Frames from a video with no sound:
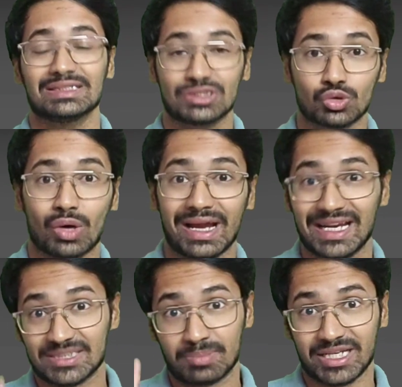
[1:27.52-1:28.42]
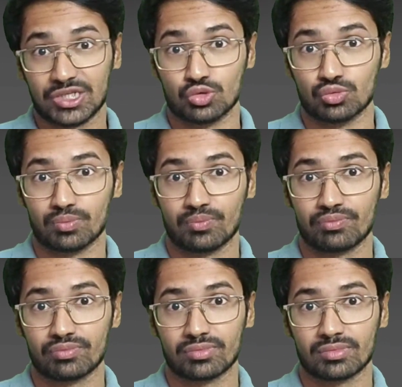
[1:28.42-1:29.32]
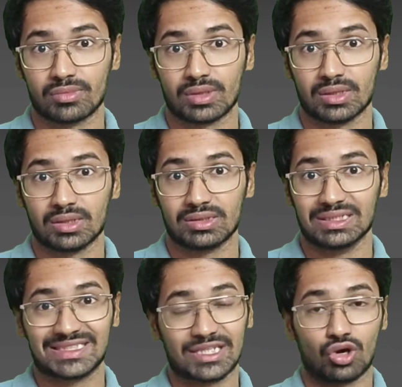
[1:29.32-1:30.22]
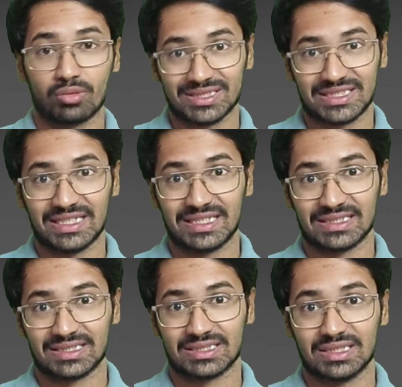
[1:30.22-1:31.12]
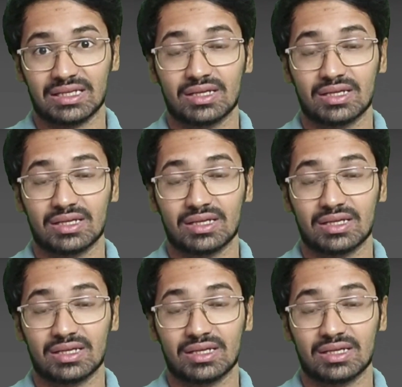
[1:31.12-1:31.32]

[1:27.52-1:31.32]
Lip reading: So I respect you, it's a normal sentence.